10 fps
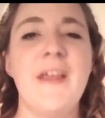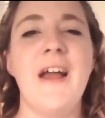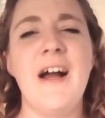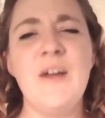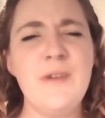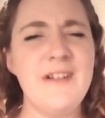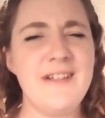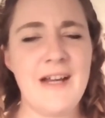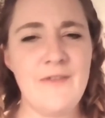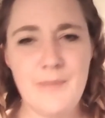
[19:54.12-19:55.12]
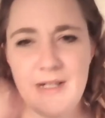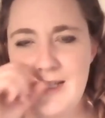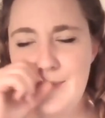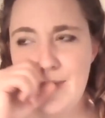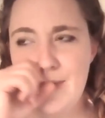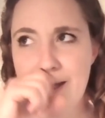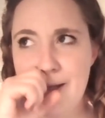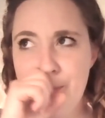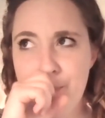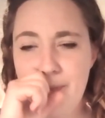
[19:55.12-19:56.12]
I want to dive a bit deeper
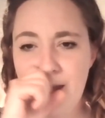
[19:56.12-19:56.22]
here,